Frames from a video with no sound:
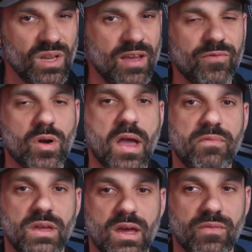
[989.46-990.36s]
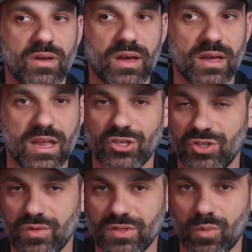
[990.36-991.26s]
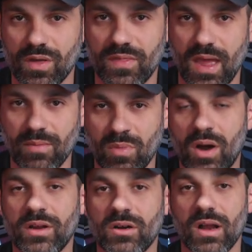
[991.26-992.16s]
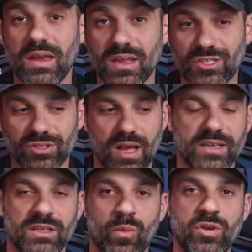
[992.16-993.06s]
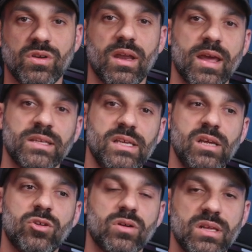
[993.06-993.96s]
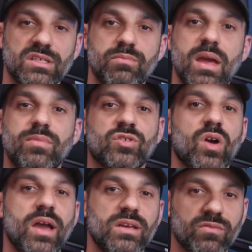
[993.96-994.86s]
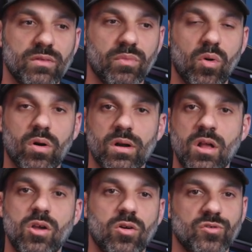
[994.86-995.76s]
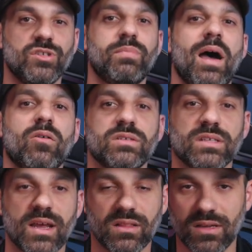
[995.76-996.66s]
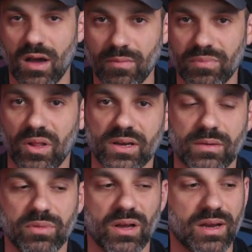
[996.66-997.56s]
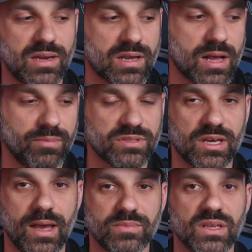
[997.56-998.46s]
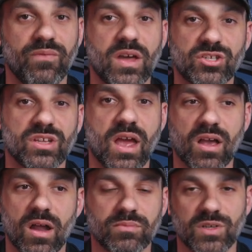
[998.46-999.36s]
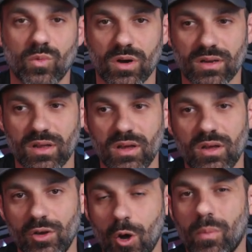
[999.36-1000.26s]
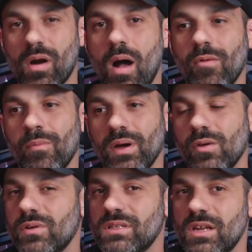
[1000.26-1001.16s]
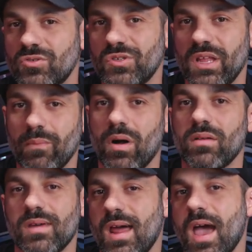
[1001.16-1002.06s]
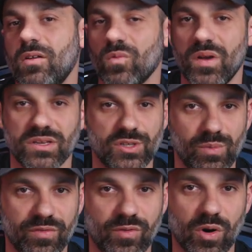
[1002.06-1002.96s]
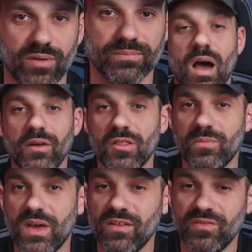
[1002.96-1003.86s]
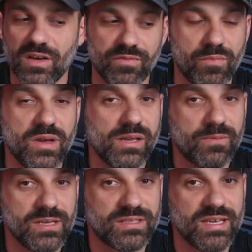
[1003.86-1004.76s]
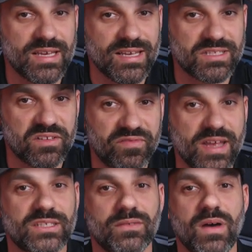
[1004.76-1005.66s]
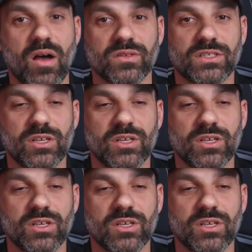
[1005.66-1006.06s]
If you're having issues with a monitor initializing when you connect either of these, maybe try a different port, or just power cycle it, unplug it, and plug it in a couple times. Eventually I got them to work, no problem, but it was an interesting bug that I hadn't run into before. Another benefit of a mini PC is the VESA mount.